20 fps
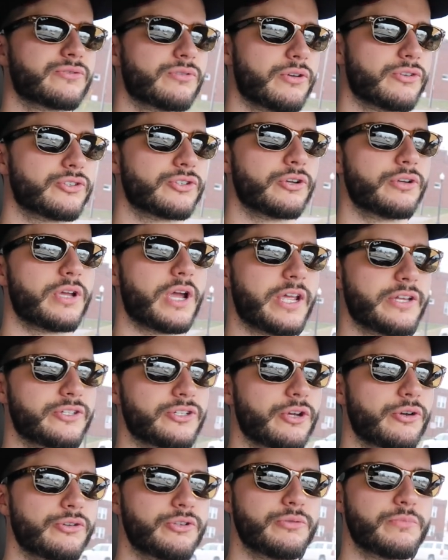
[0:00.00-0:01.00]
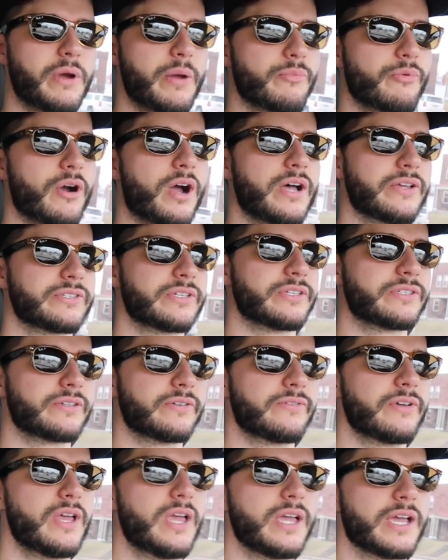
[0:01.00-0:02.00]
So I'll show you, I showed you my process
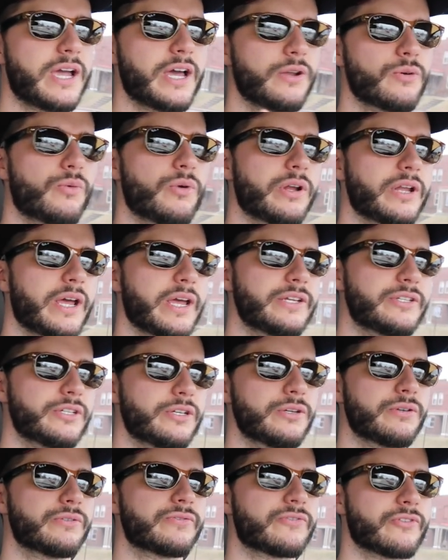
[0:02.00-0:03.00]
of kind of what I do